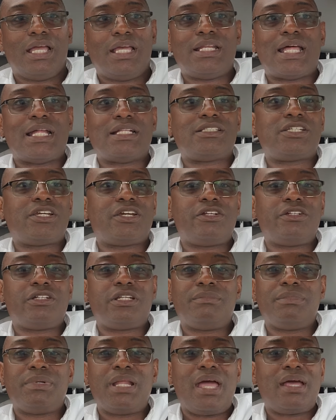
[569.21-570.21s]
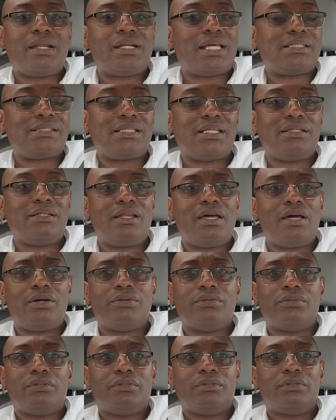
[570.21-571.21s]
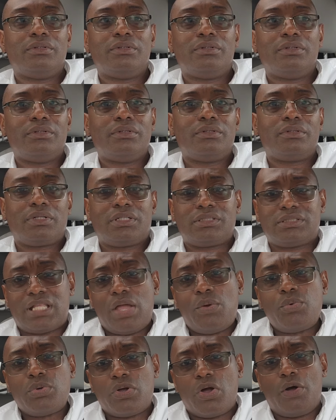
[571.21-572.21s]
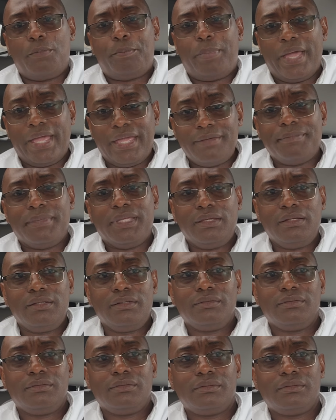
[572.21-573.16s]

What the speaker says: And I turned them down. I said no. Because they were going to pay me.